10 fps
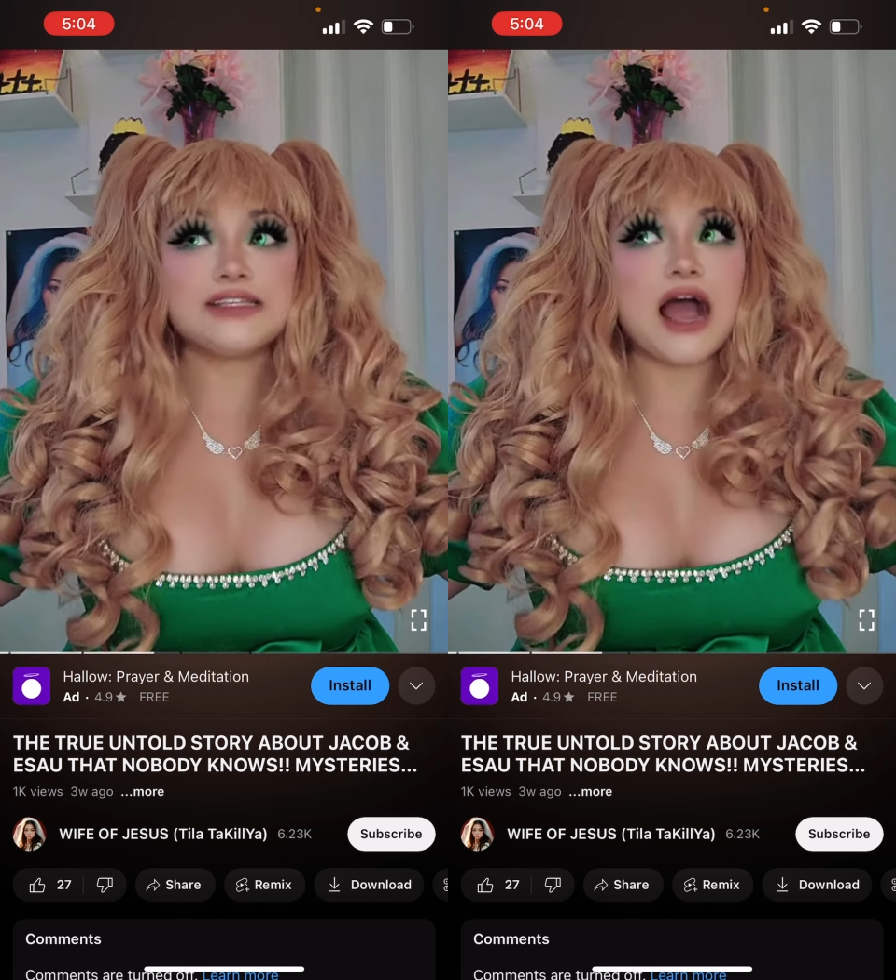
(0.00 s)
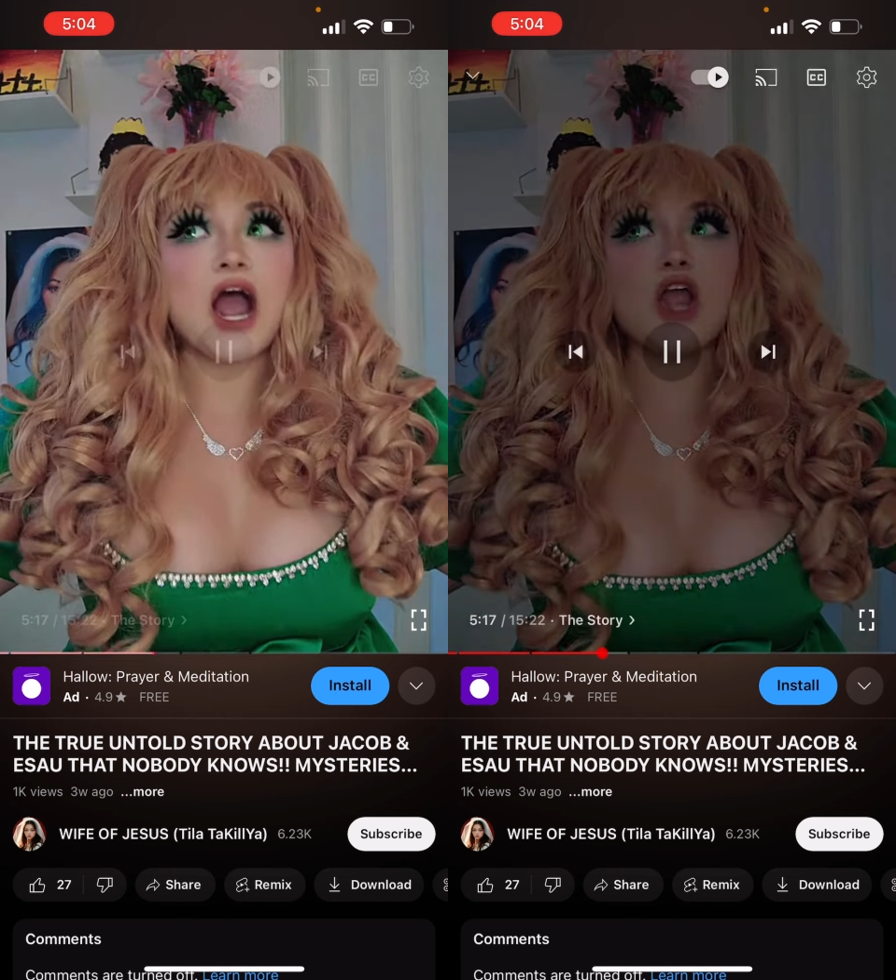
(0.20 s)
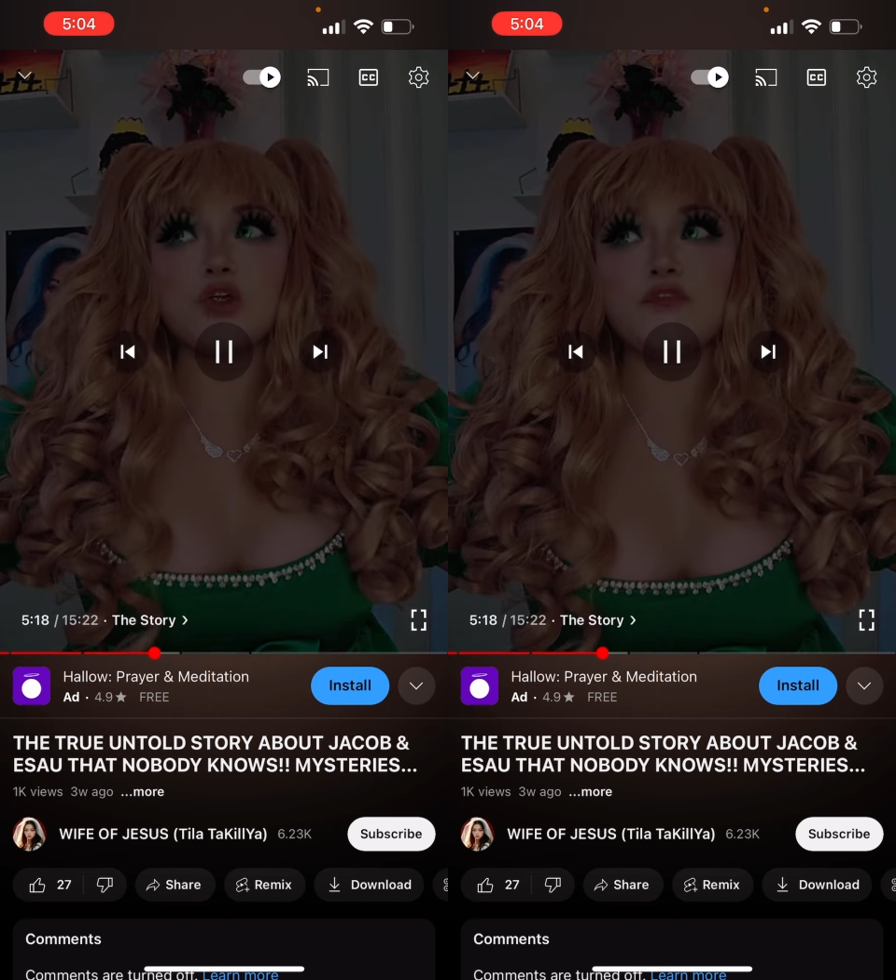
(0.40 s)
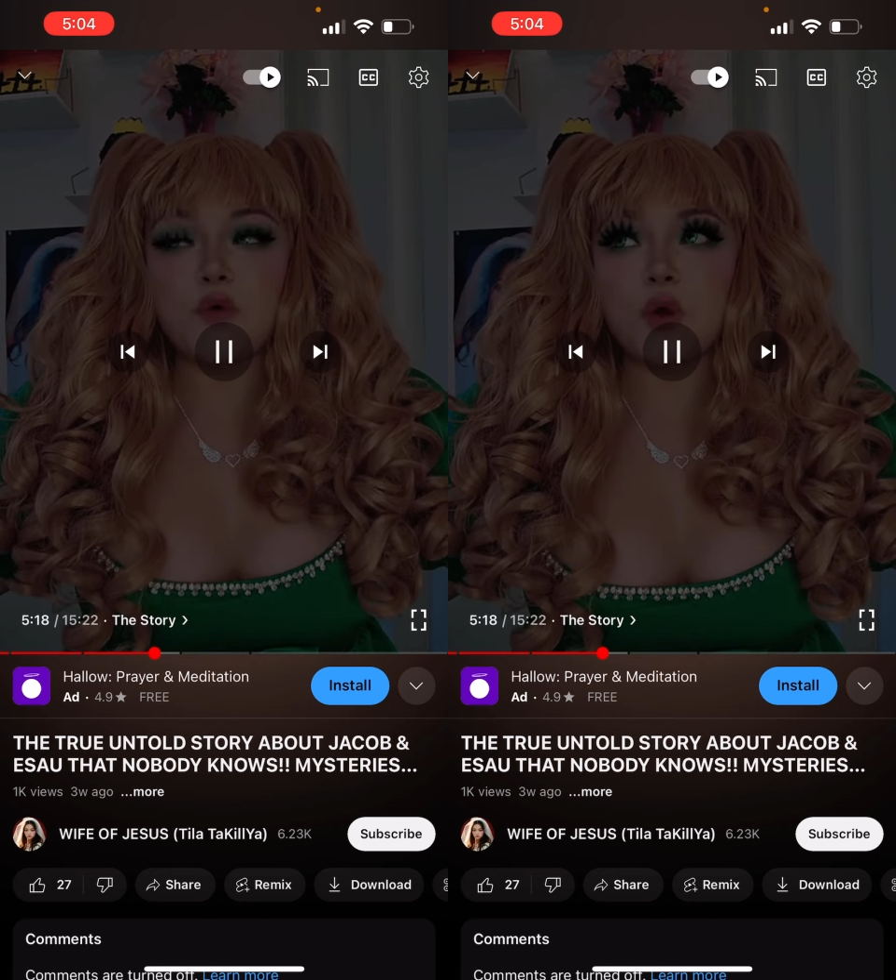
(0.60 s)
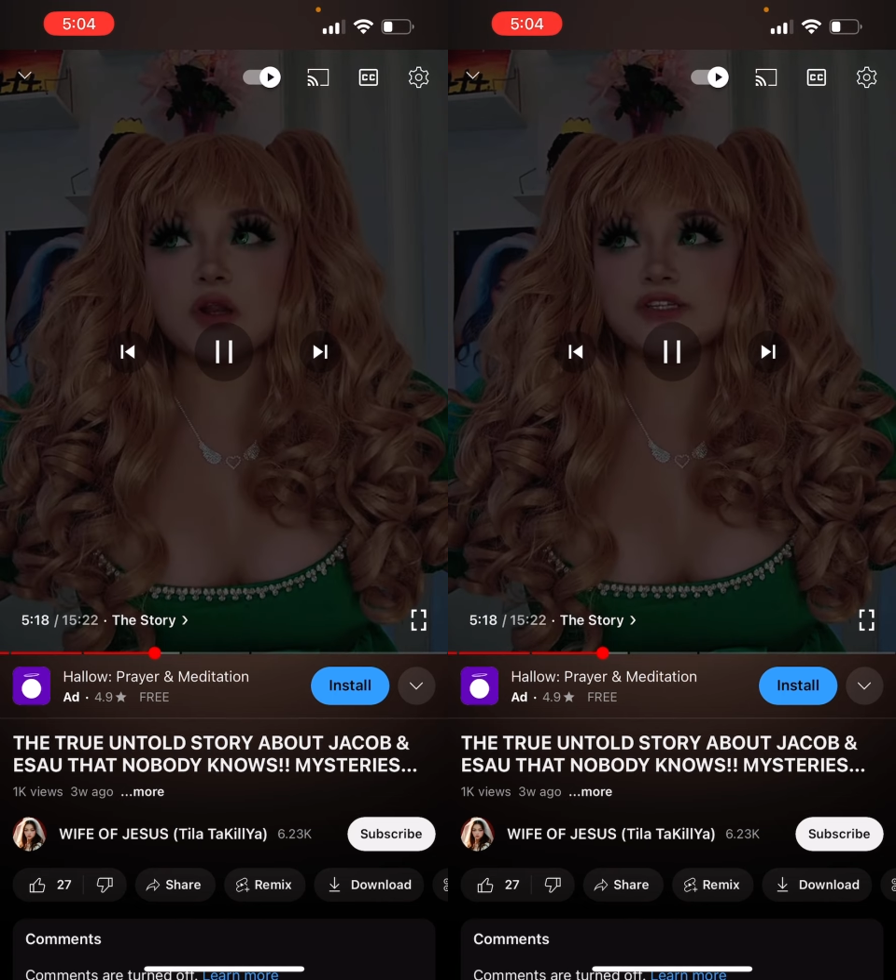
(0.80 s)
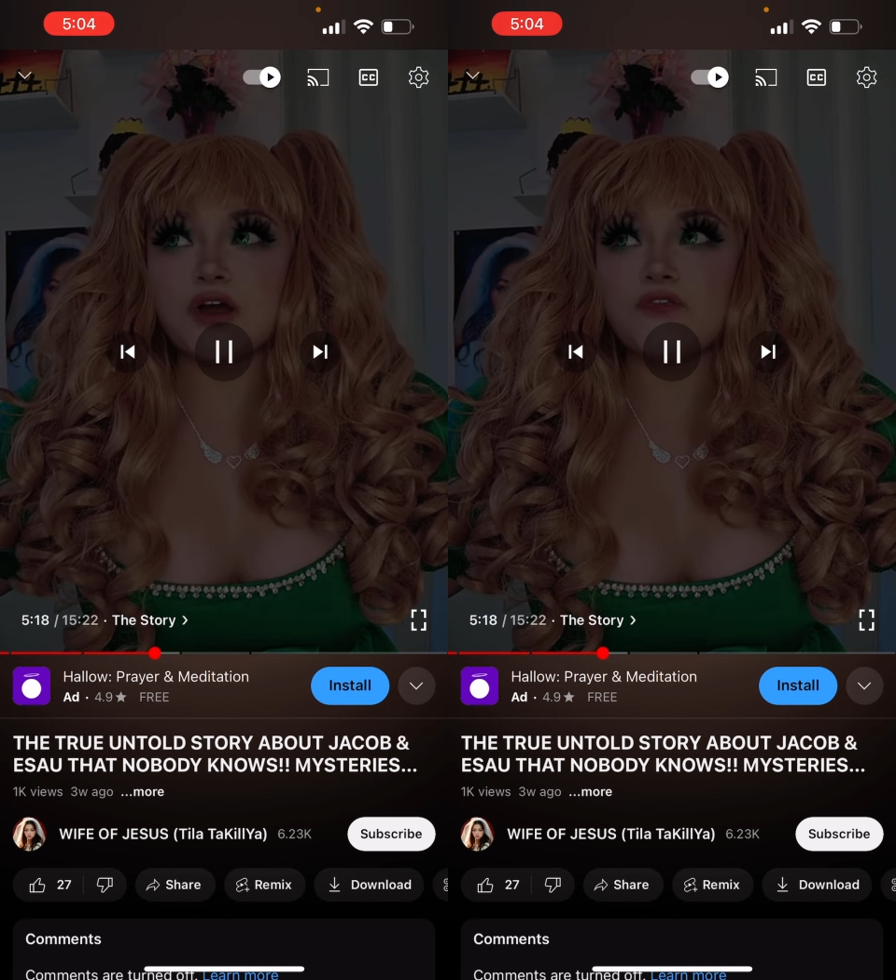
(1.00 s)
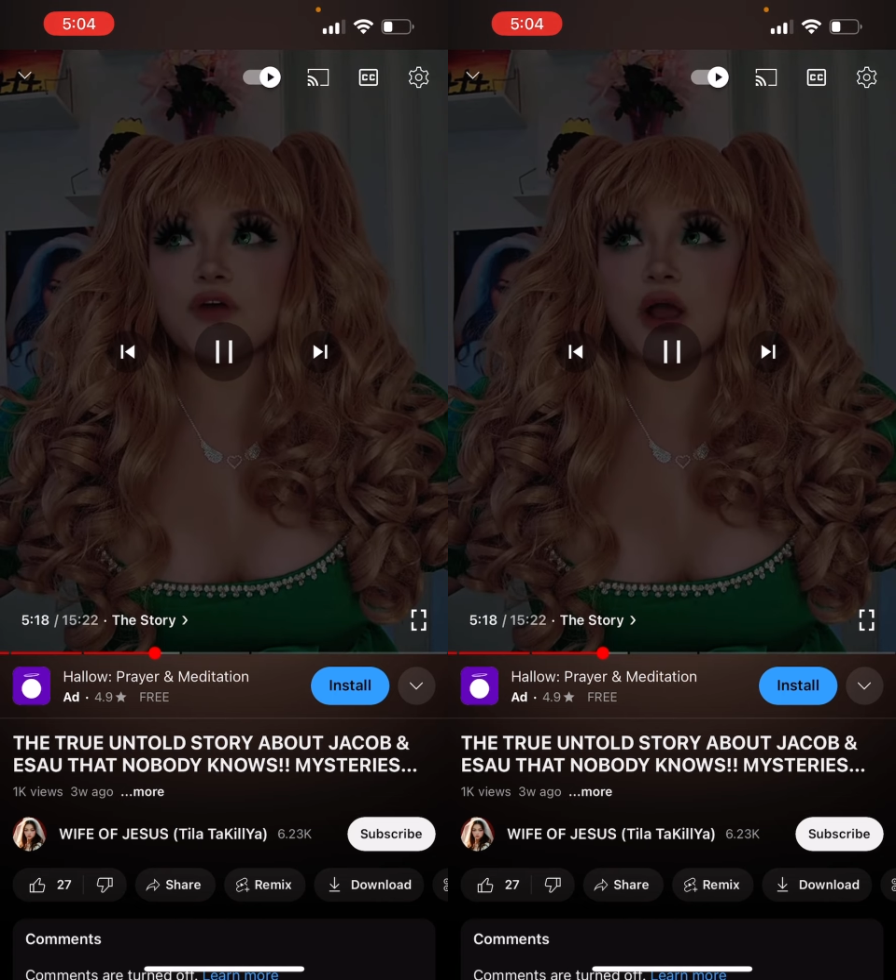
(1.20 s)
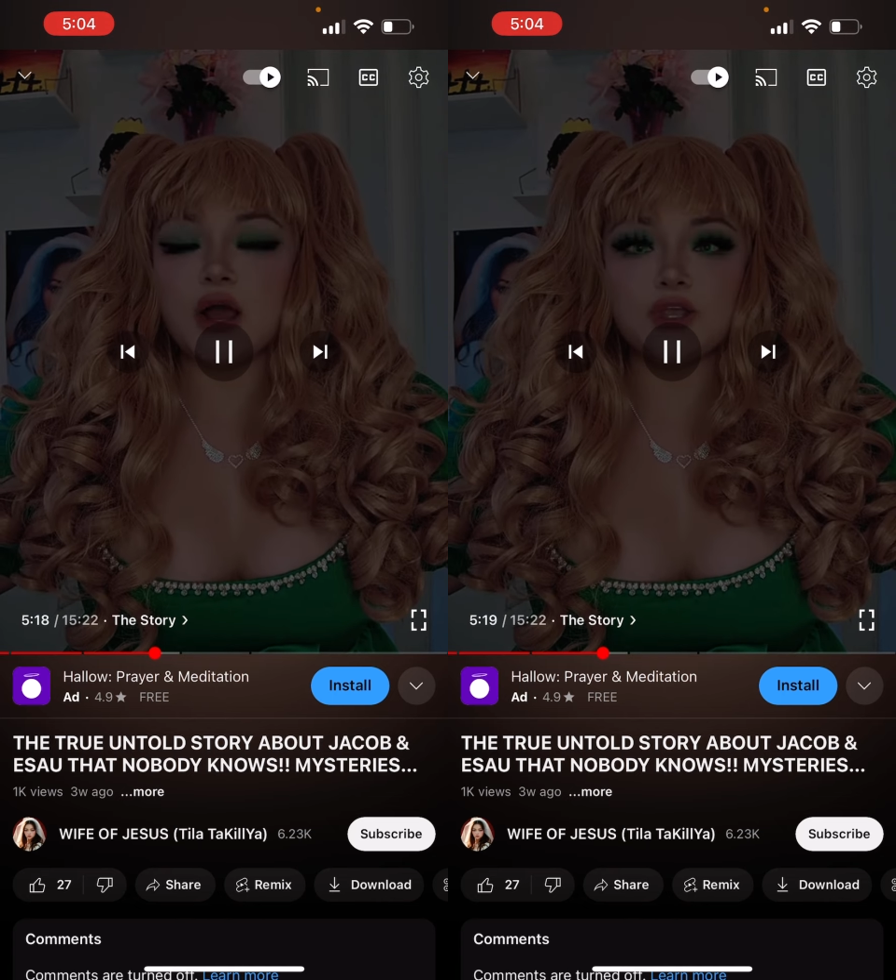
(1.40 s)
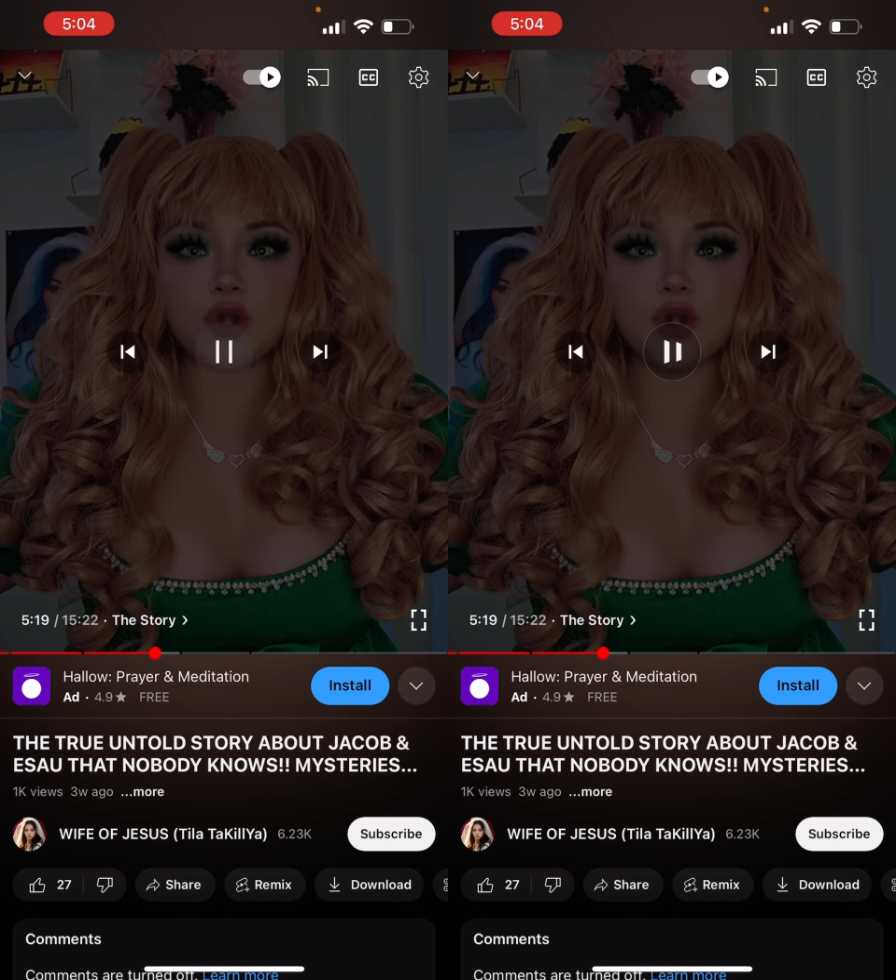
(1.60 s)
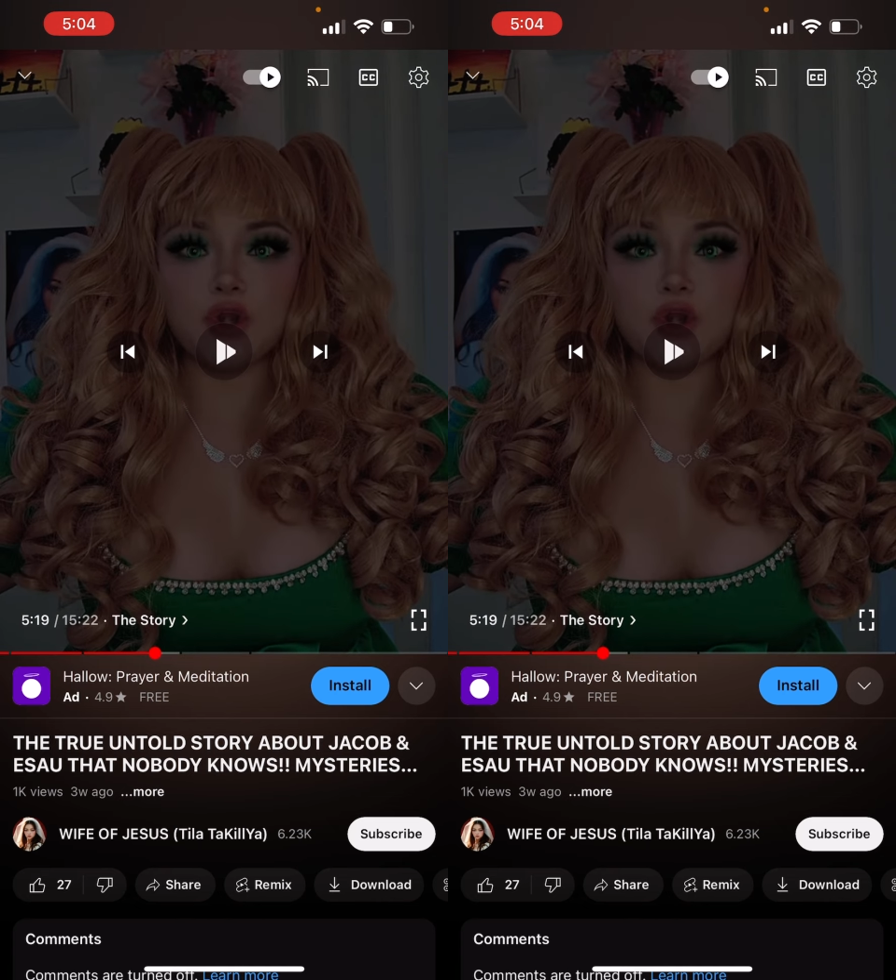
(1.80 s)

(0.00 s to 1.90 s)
entire force of, uh, you know,